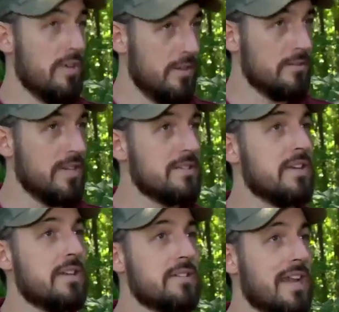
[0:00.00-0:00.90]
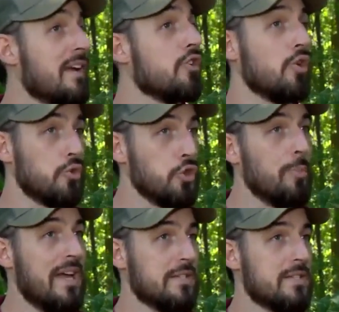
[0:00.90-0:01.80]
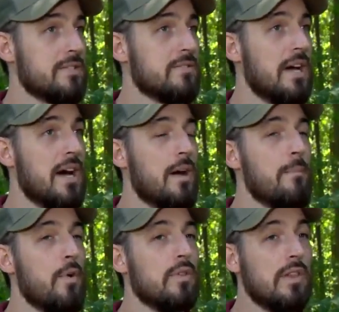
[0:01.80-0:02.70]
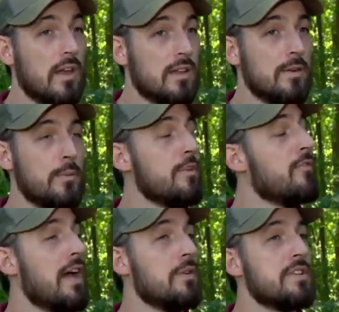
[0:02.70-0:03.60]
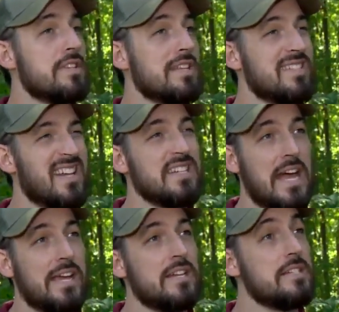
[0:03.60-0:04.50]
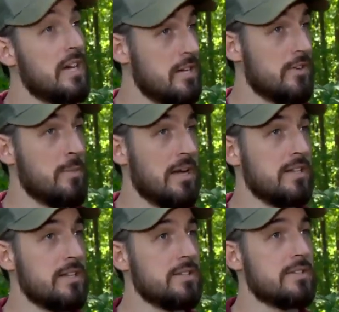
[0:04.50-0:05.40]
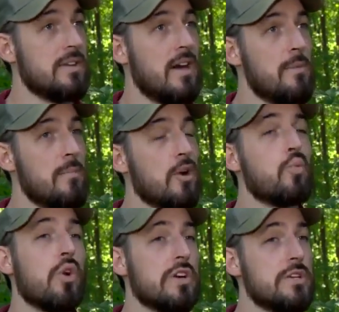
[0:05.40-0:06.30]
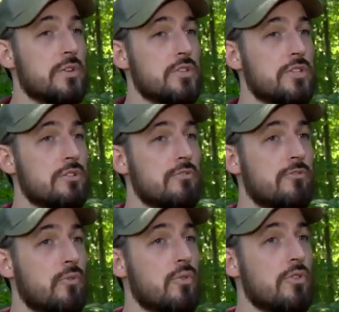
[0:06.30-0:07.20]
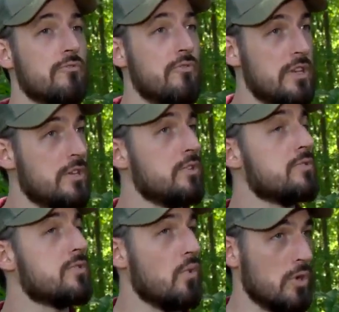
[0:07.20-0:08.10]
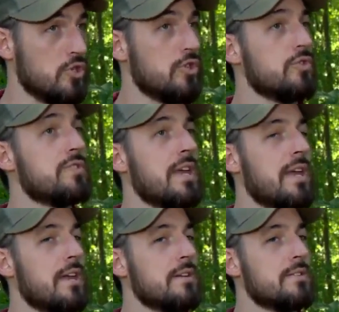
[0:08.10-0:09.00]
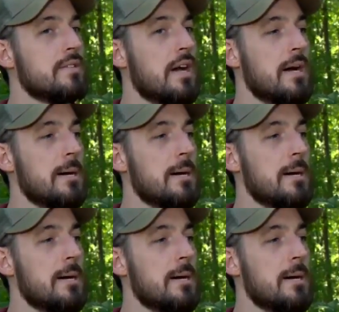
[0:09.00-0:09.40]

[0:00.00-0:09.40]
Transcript: with it is that it's an agricultural pest. Luckily, what we found is that it's not attacking a ton of commodities. Our worries are still for vineyards, orchards, and